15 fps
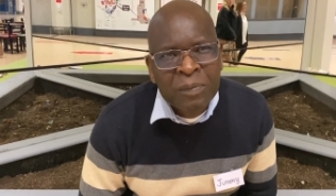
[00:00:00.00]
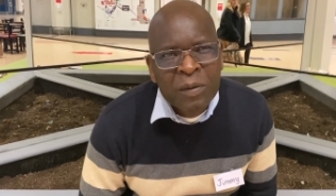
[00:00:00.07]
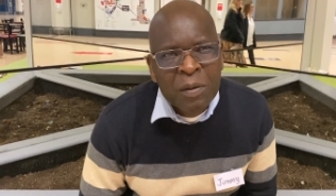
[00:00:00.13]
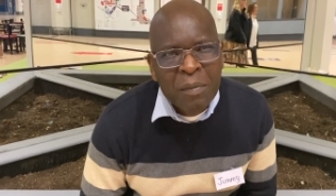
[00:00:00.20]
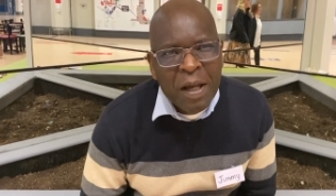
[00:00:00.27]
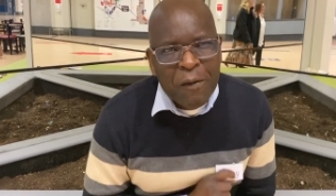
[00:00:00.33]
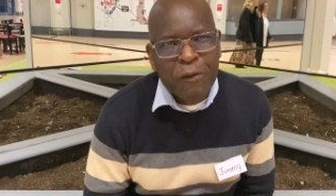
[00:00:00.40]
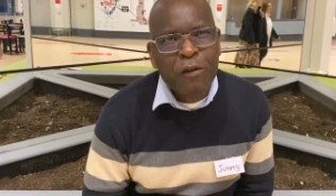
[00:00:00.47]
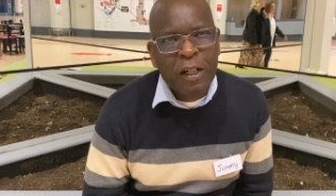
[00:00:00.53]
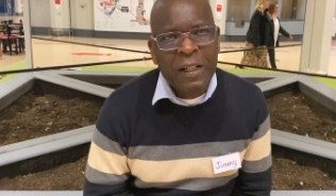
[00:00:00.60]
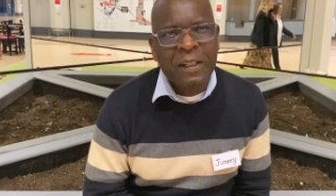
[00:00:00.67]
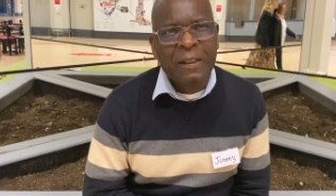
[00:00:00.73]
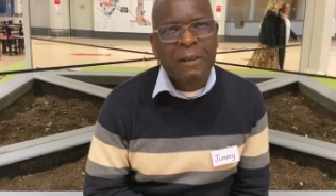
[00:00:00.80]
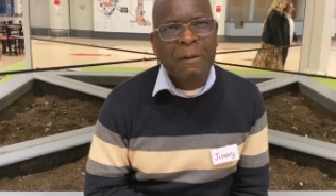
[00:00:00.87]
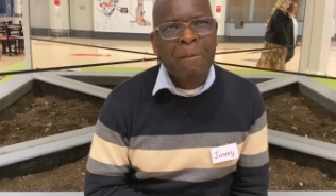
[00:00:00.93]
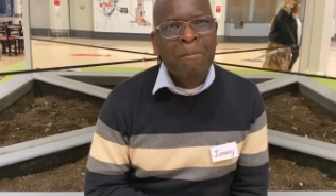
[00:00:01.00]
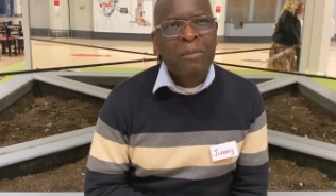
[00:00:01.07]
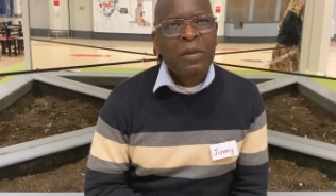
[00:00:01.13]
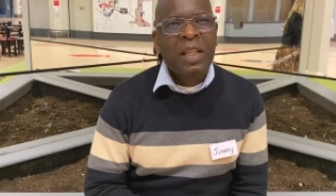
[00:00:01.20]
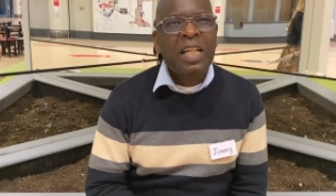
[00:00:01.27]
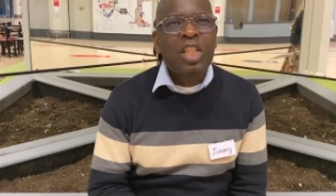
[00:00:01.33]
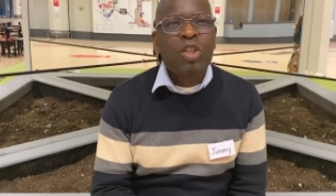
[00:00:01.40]
my friend,
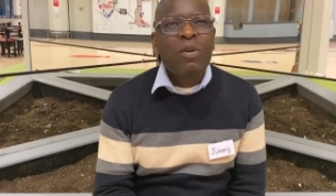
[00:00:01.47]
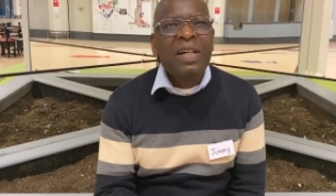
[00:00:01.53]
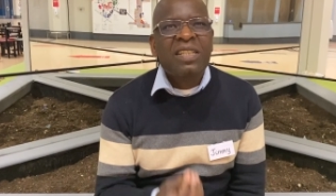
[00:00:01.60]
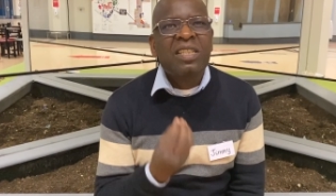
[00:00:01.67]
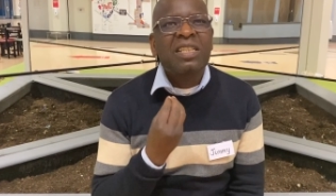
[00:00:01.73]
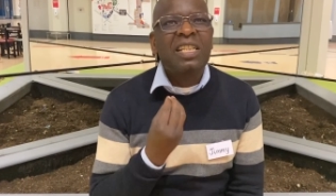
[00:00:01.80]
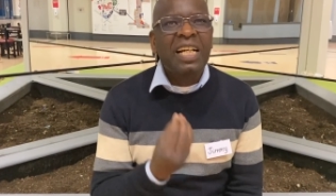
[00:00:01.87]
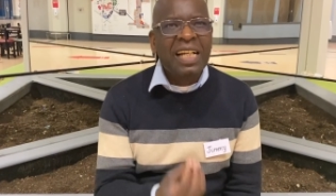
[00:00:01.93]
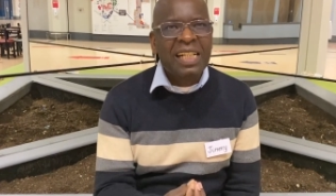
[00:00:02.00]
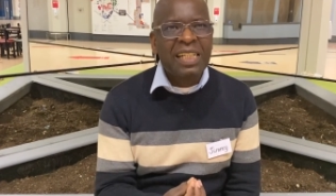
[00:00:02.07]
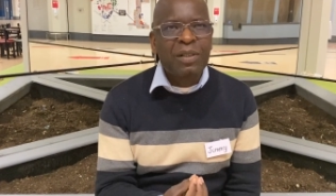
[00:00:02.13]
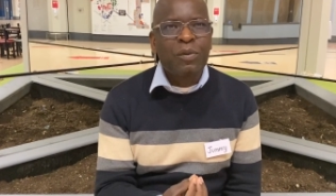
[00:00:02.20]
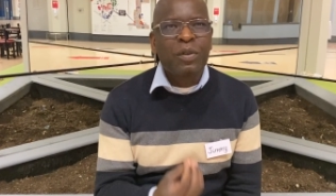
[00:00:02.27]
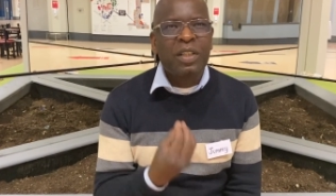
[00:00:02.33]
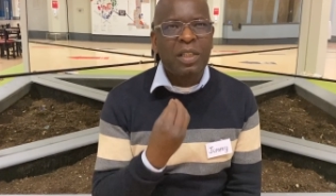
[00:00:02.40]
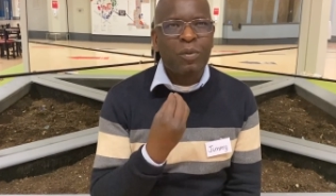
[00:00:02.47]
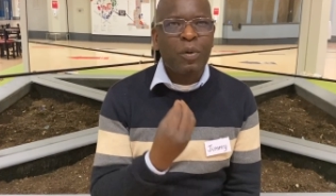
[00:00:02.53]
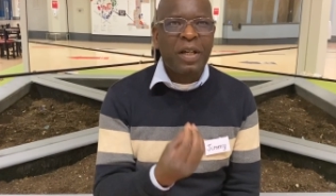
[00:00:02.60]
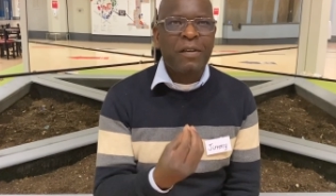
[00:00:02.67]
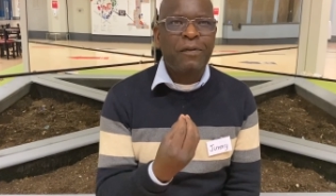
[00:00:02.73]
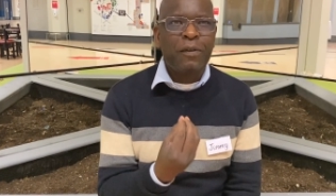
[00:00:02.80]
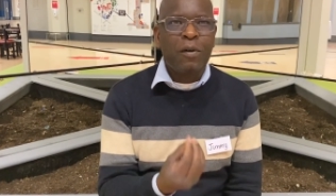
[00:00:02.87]
as you are struggling with the
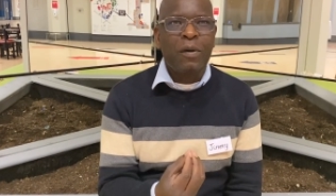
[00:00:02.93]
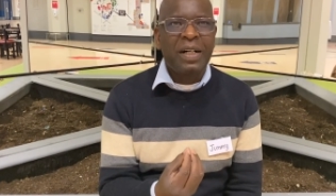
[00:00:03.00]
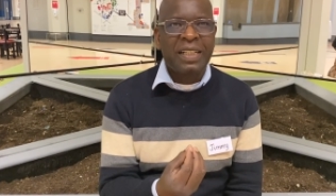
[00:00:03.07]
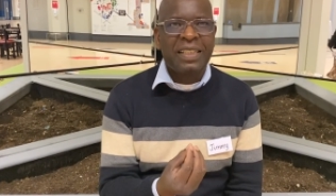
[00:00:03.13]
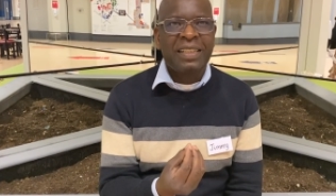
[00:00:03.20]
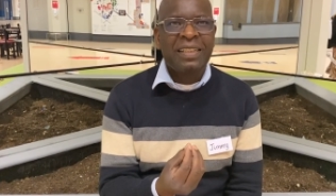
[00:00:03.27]
way forward,